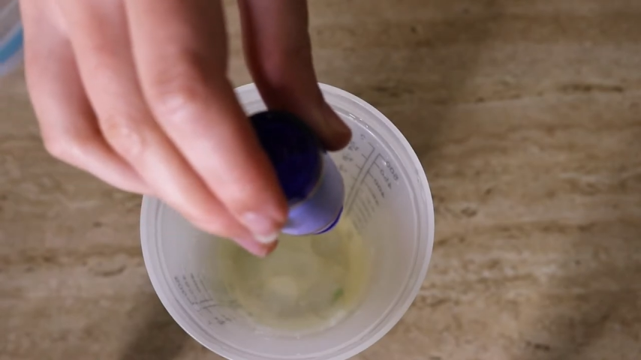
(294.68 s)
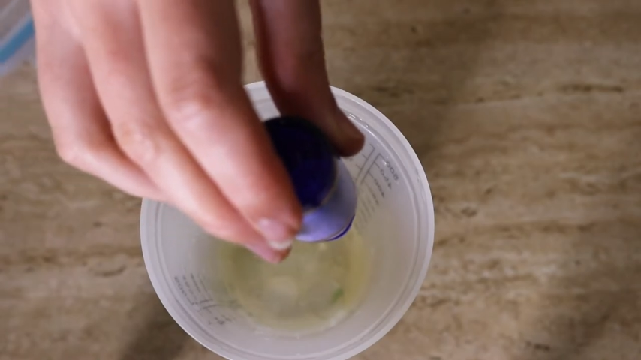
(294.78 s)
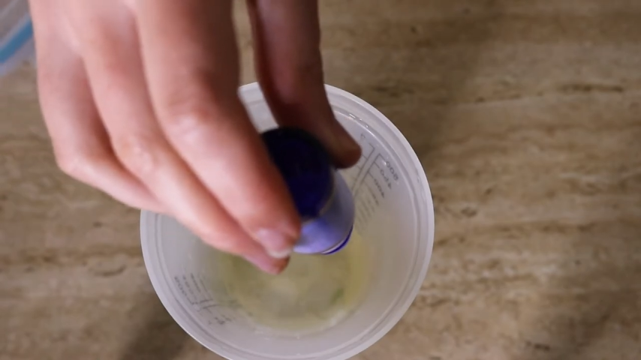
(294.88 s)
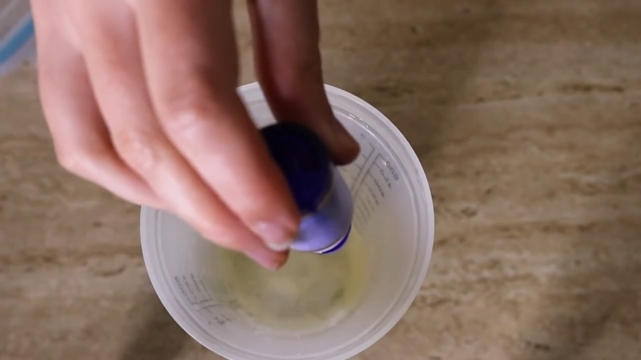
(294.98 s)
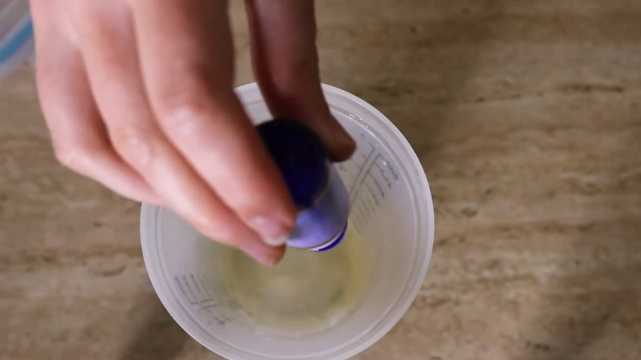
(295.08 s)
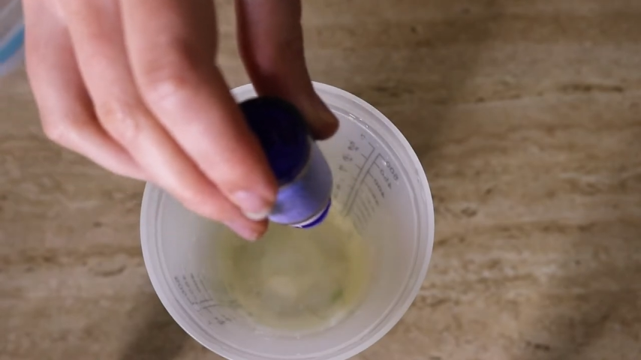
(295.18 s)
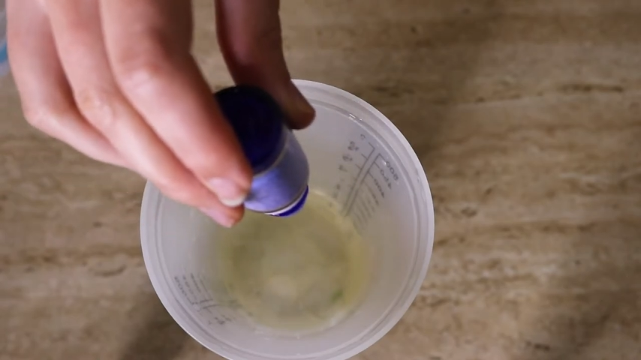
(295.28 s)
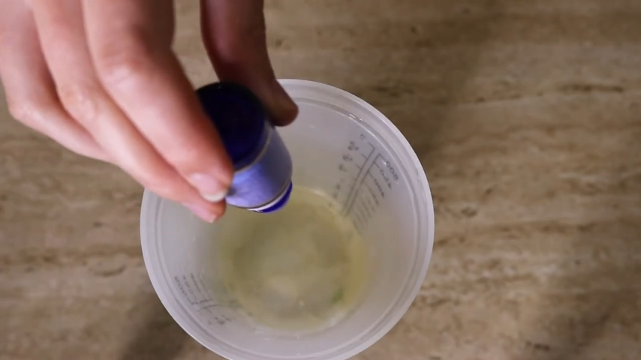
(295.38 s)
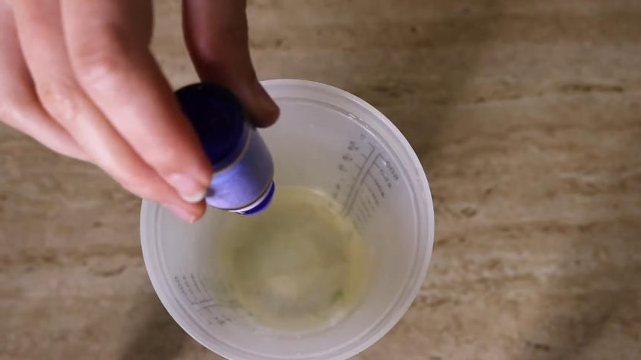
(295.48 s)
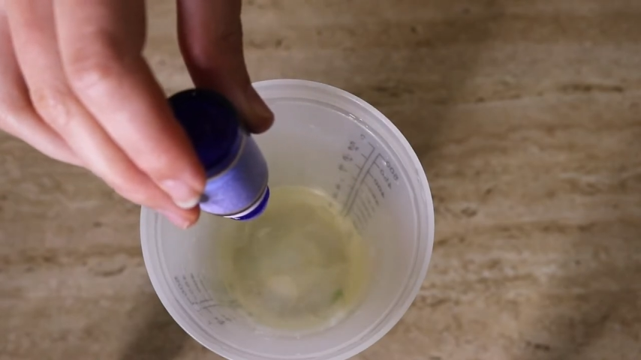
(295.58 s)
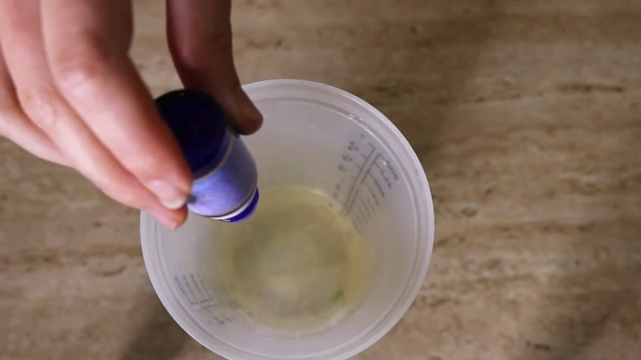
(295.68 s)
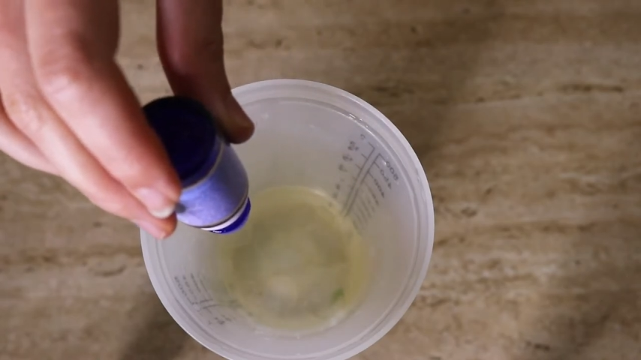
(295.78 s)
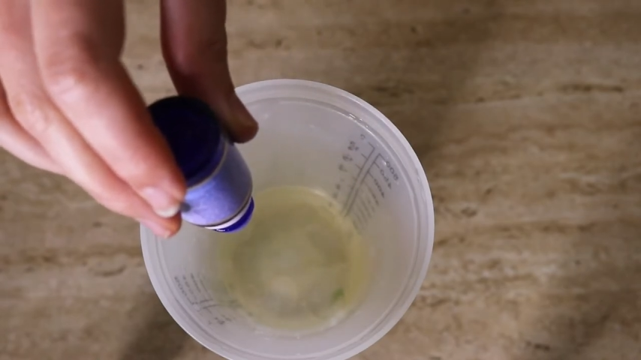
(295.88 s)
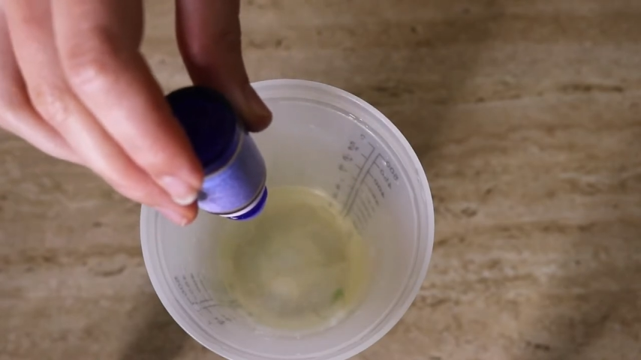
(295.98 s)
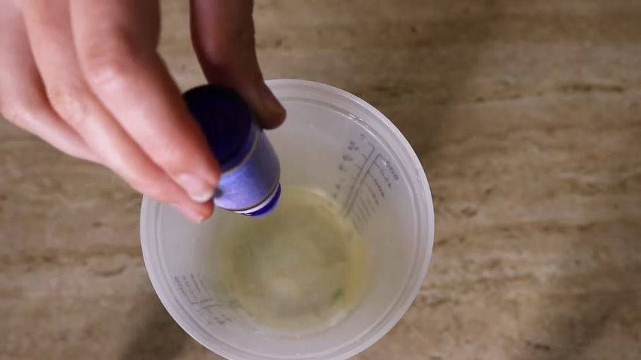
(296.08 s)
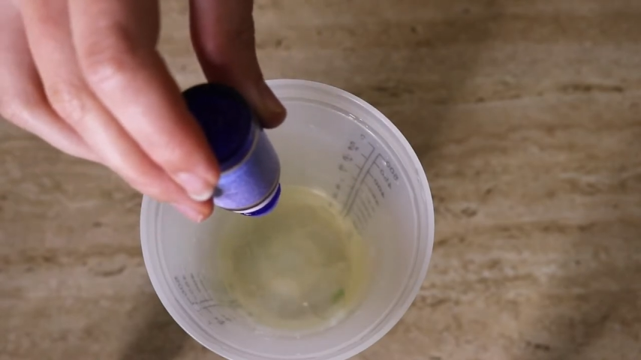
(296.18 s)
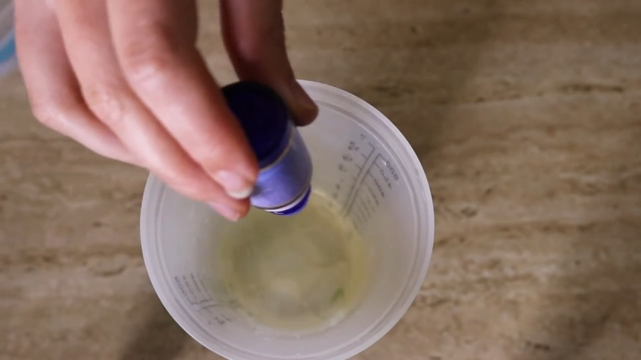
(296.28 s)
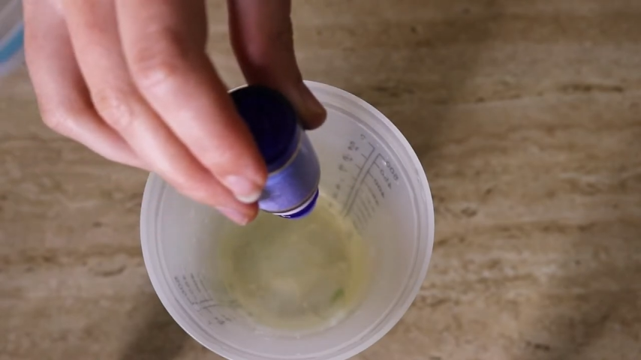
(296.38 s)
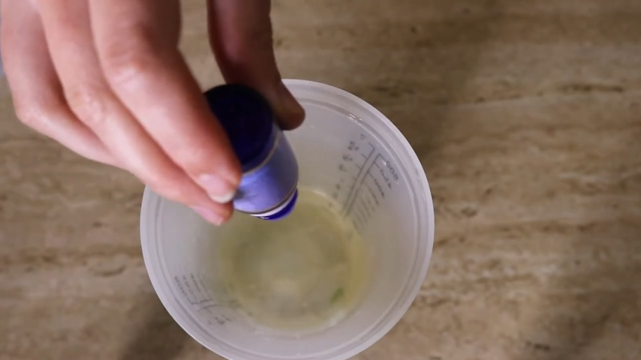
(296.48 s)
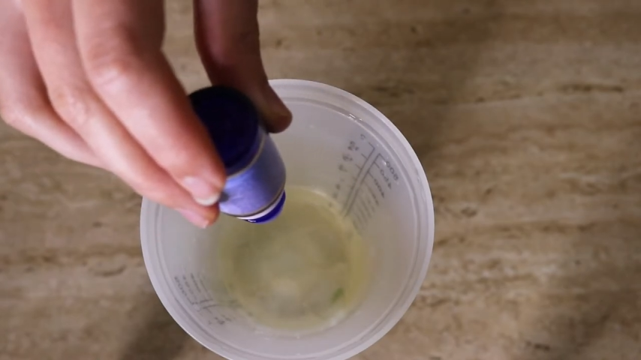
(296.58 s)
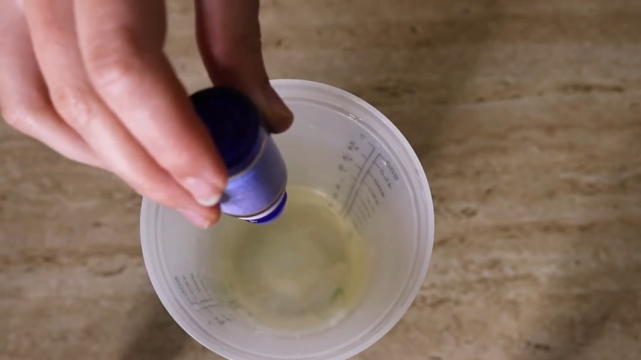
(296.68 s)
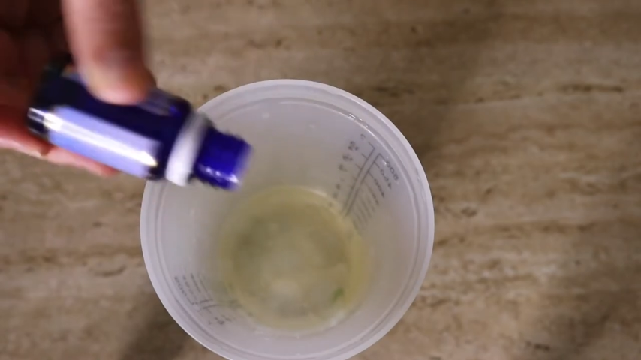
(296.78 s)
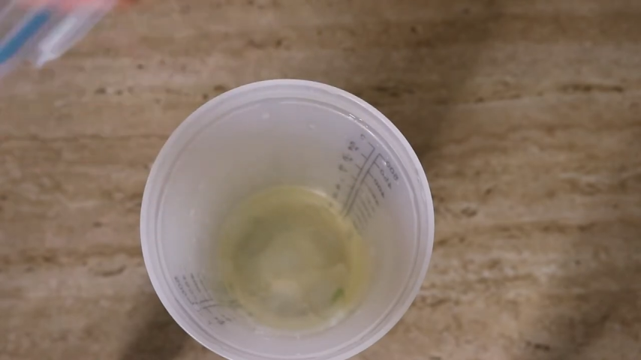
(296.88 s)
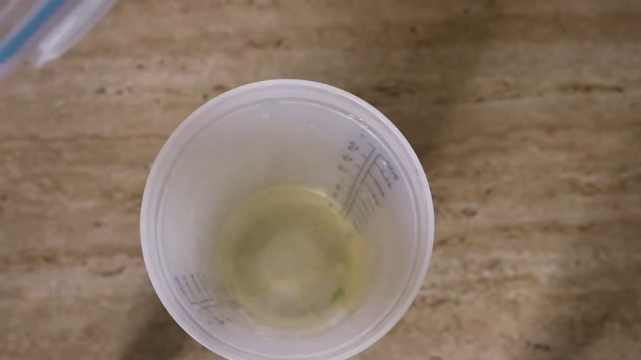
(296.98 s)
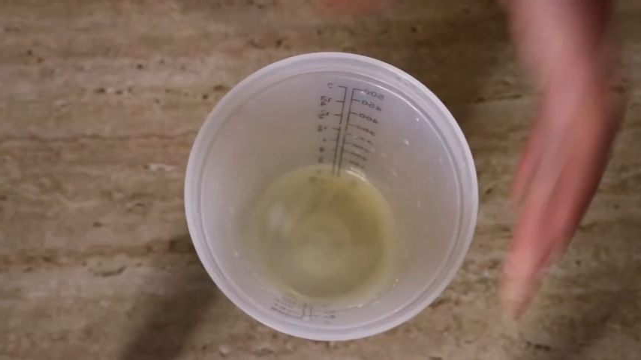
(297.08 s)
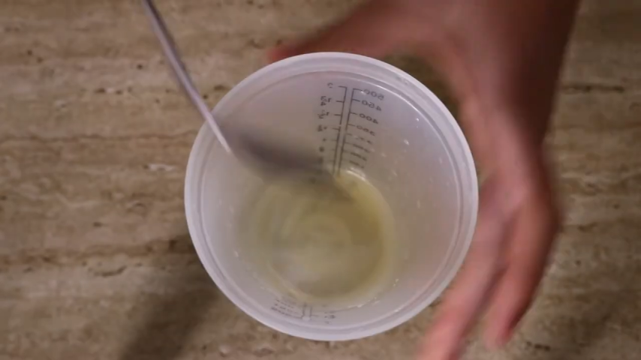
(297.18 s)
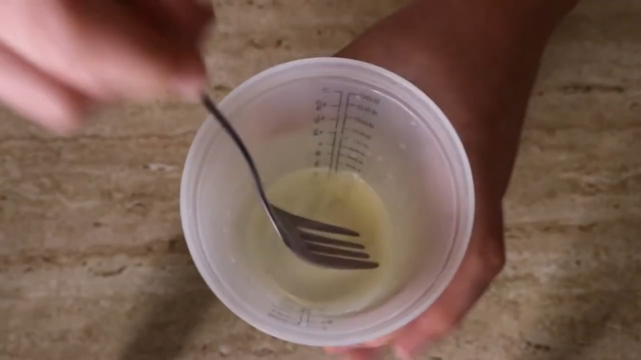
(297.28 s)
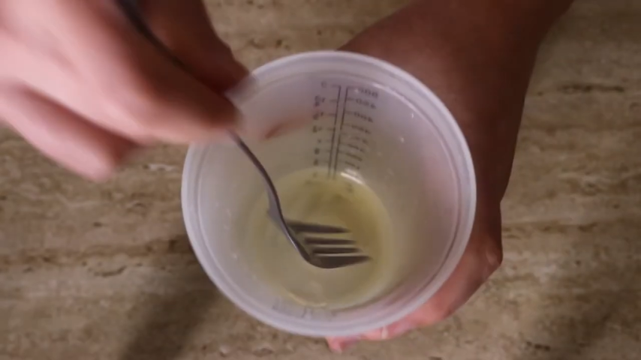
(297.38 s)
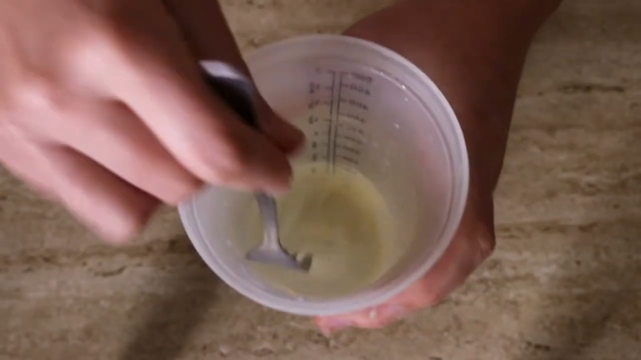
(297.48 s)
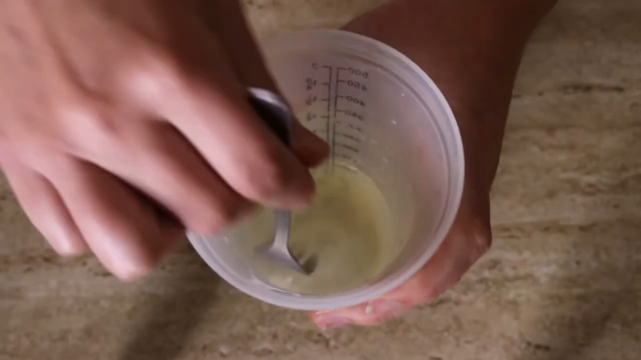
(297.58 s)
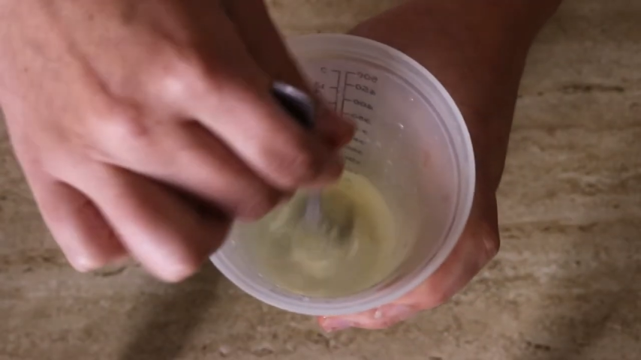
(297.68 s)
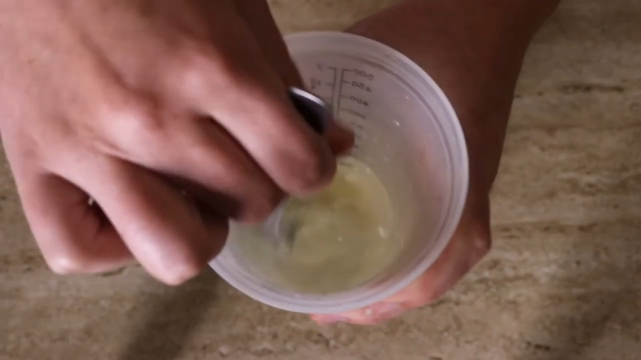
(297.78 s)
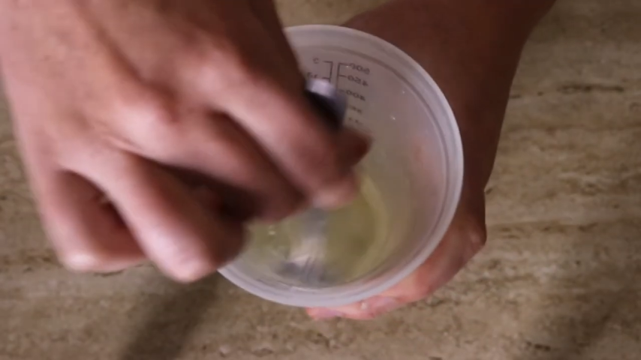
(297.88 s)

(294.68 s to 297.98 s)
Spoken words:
(no speaker visible)